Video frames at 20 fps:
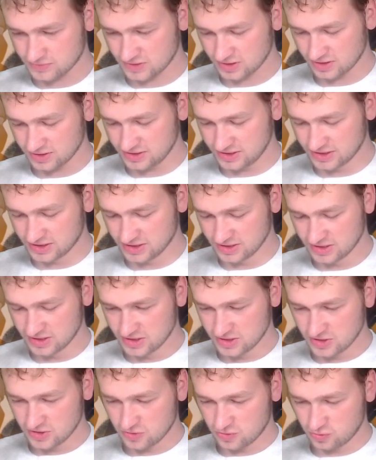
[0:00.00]
Here
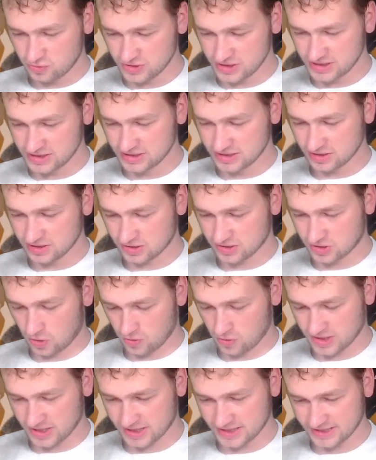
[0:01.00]
we
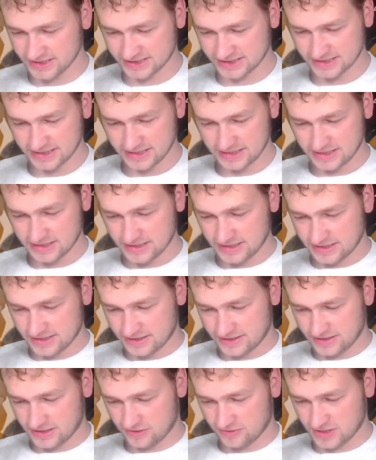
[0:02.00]
go, guys.
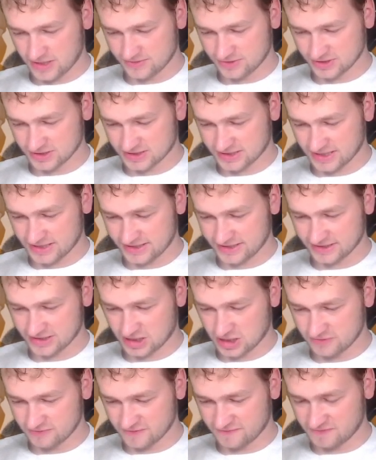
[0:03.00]
Now I'm just getting
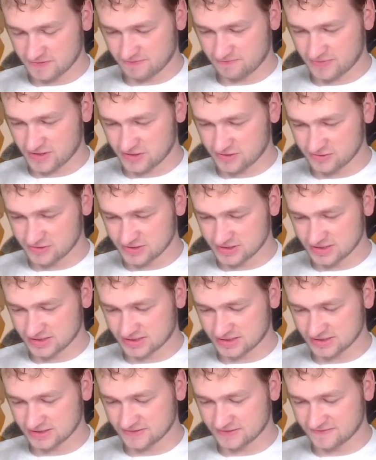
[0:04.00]
down with
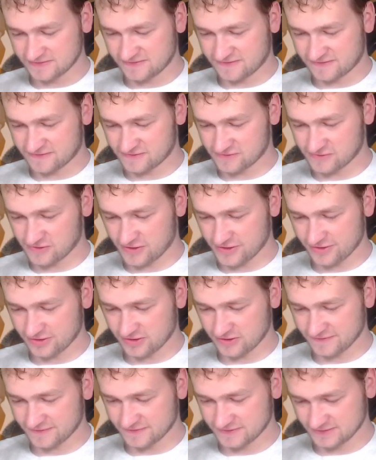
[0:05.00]
barbarians in front
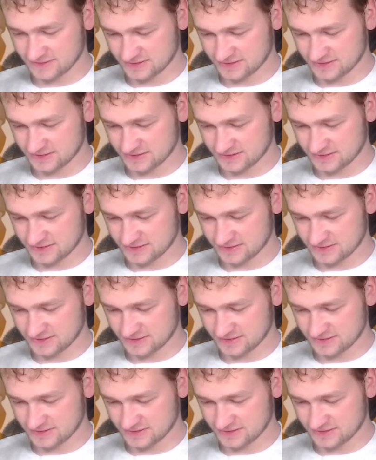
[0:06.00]
of.